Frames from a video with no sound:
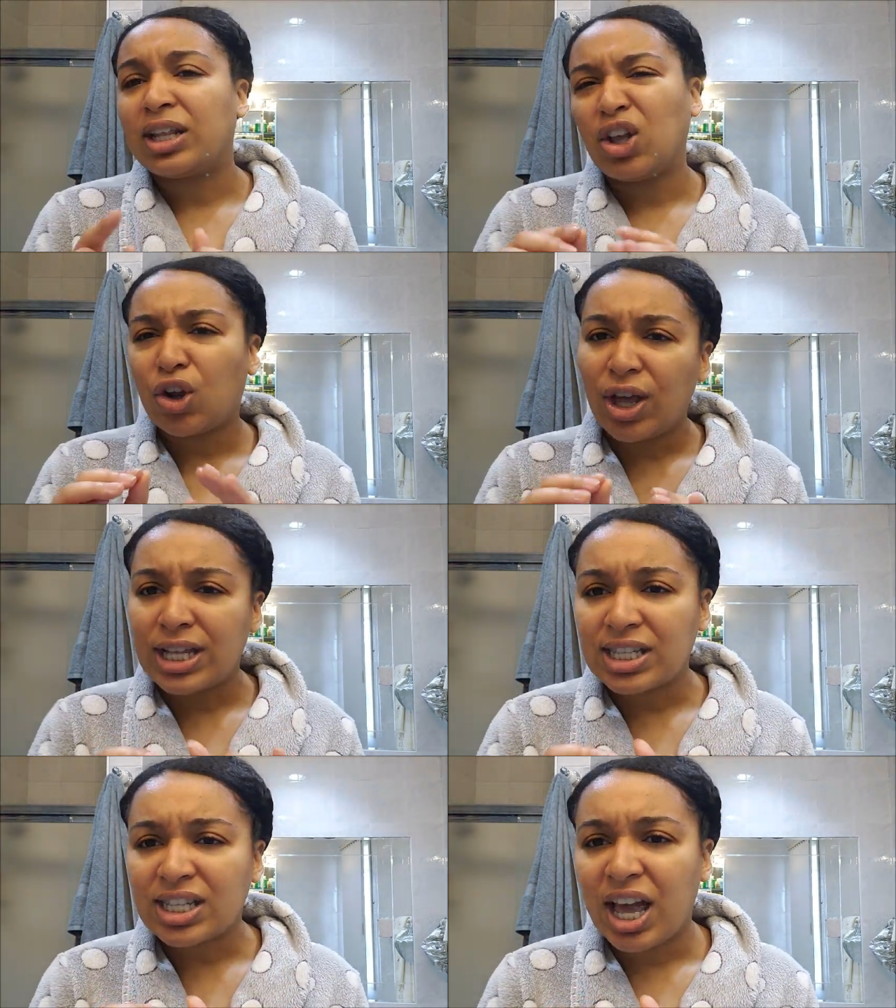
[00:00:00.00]
and little
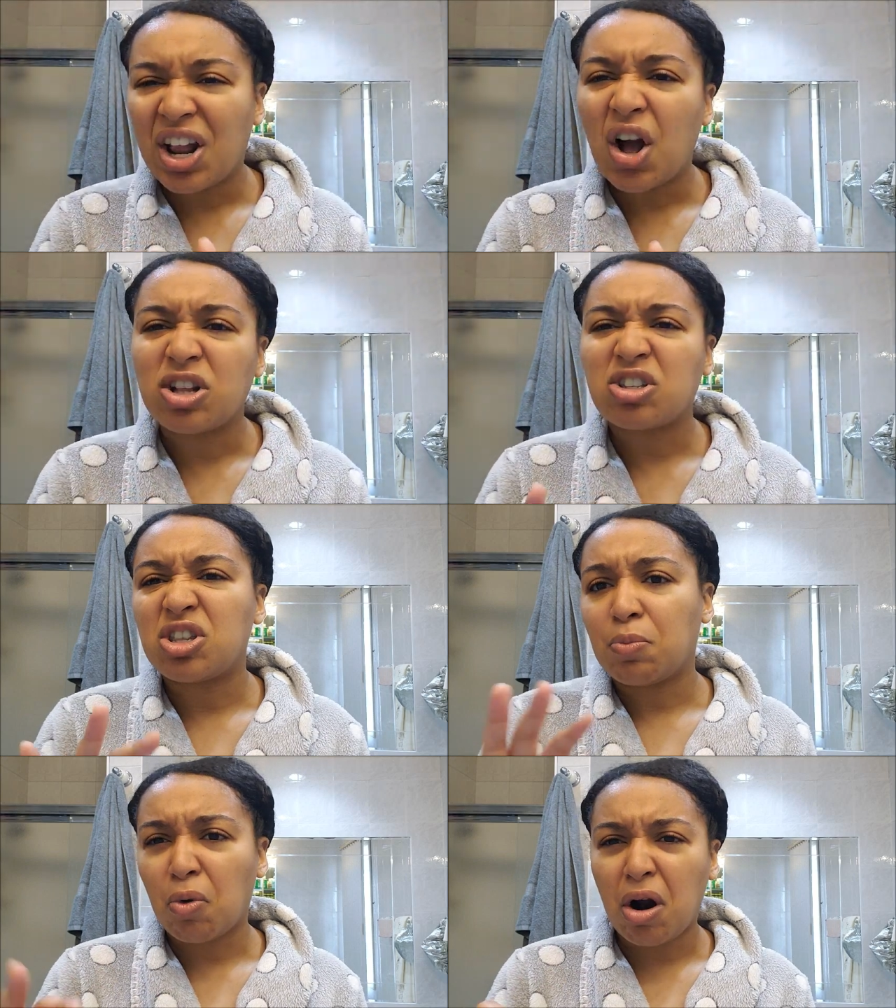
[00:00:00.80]
insight
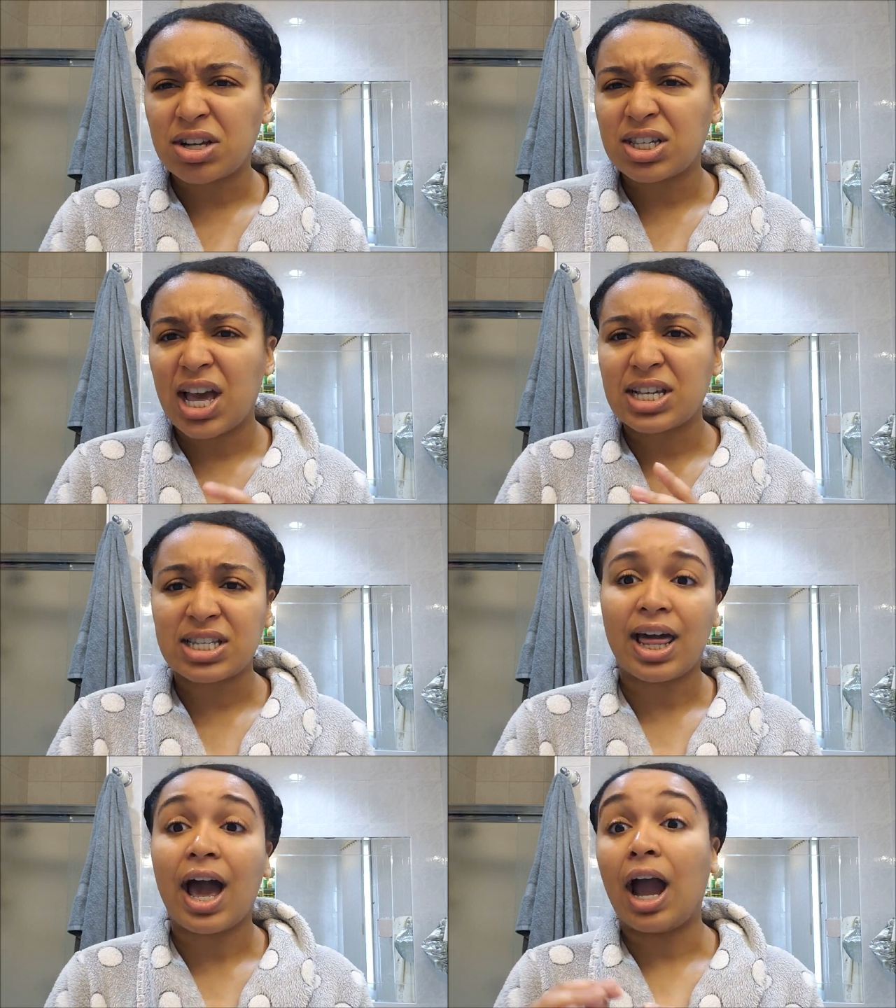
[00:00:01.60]
onto the
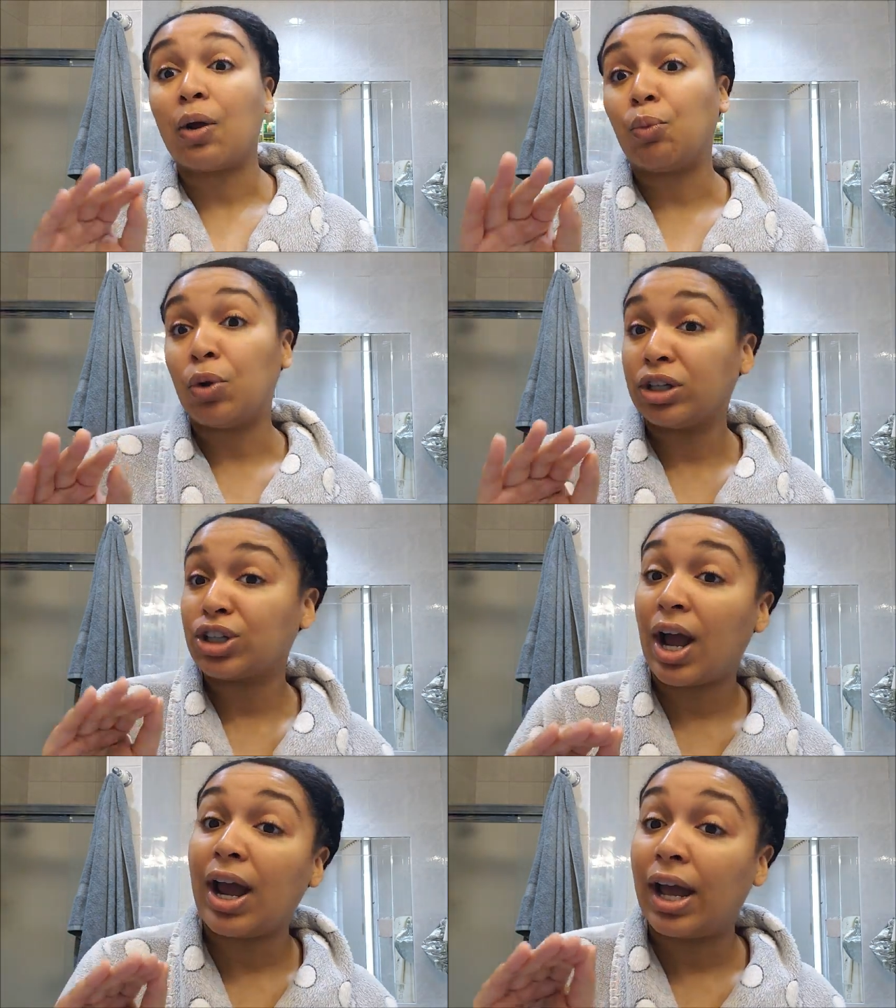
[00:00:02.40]
process that I
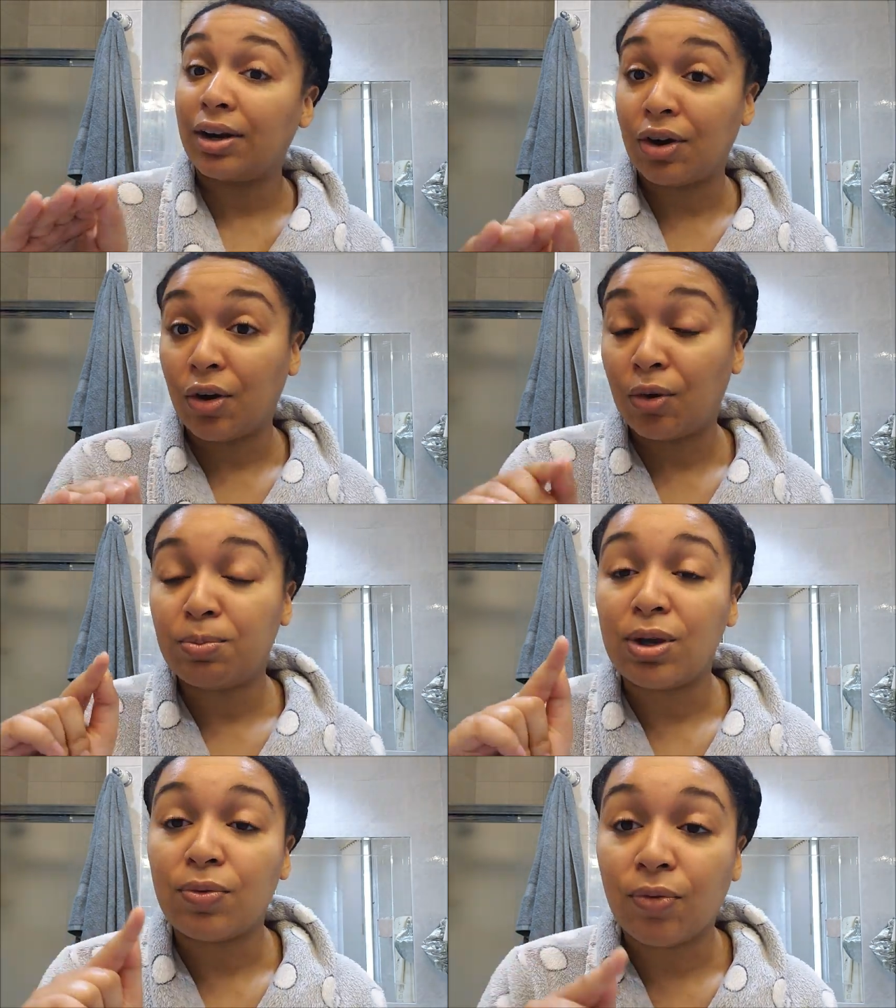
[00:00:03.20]
wish I had
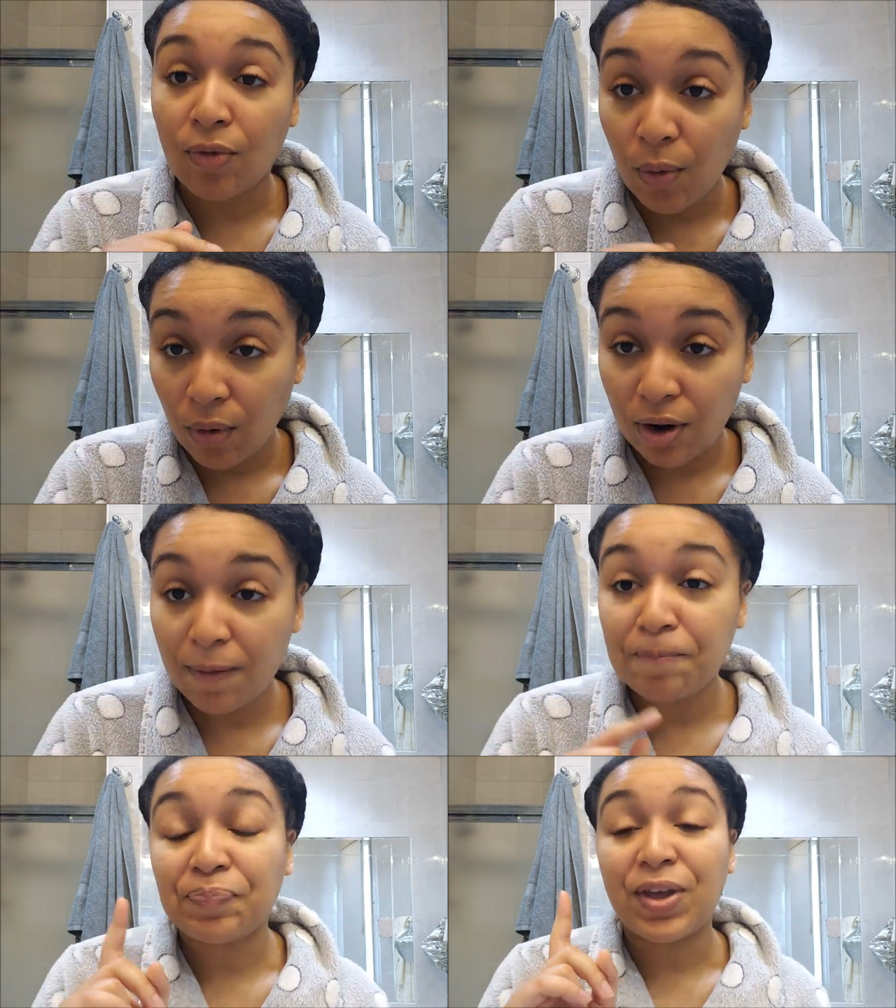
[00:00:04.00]
known
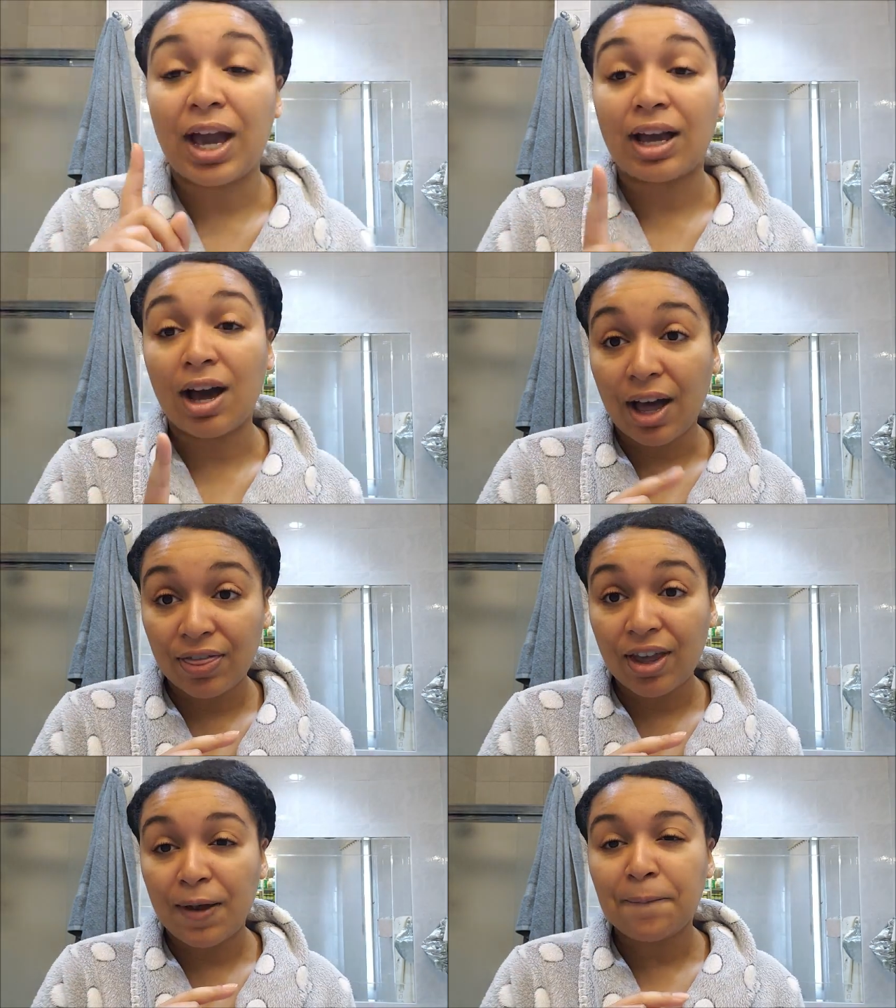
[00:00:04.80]
before I
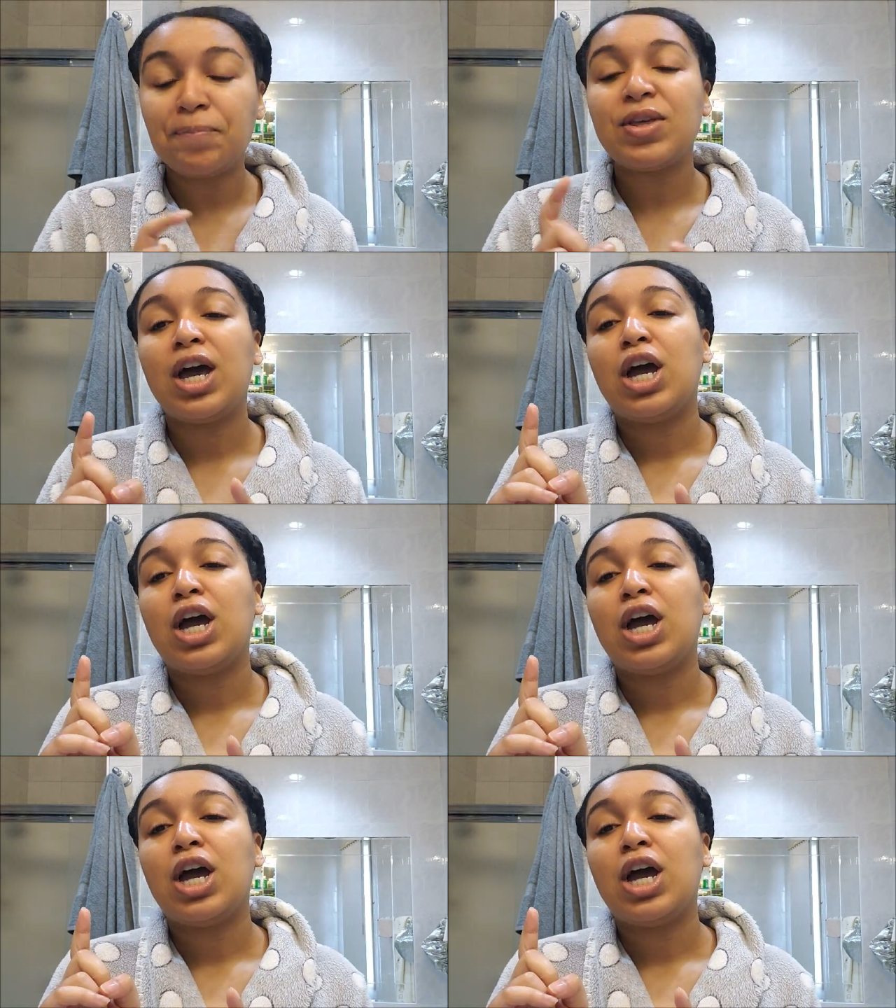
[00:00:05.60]
got them.